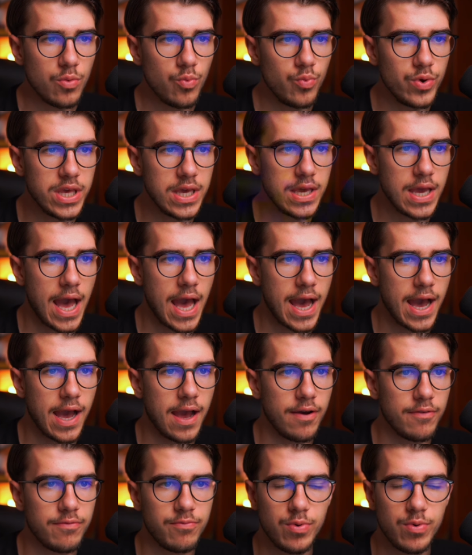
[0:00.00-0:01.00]
We
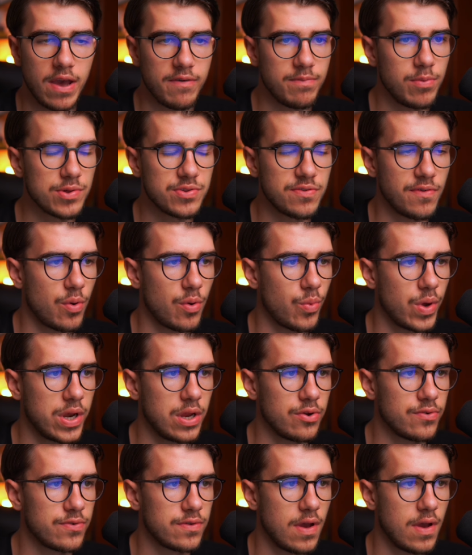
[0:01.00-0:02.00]
have most of our
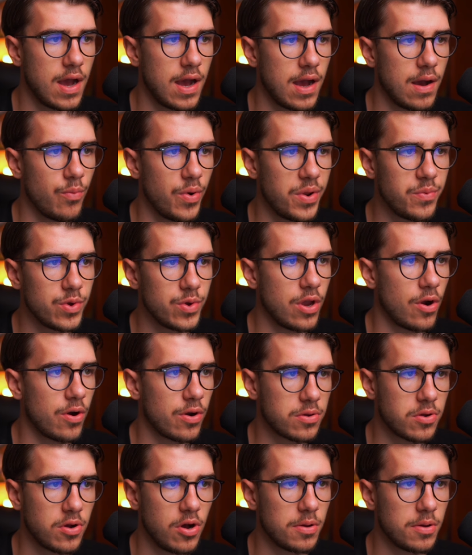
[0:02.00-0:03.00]
winners when we
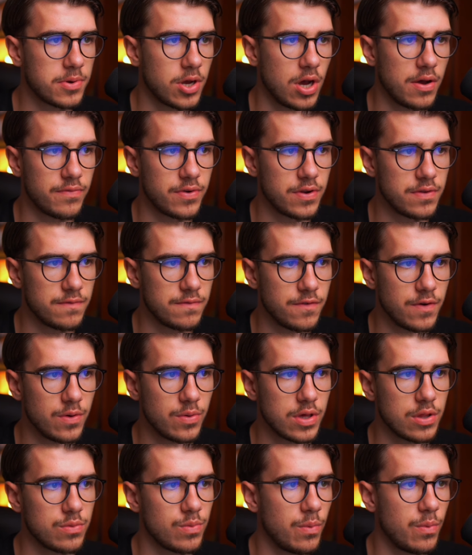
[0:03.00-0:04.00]
are calm, confident, and
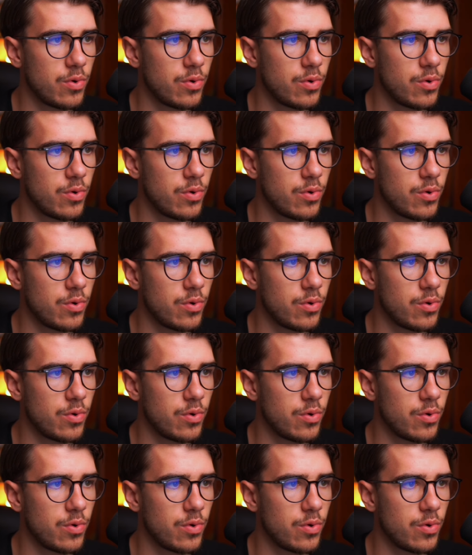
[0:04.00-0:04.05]
focused.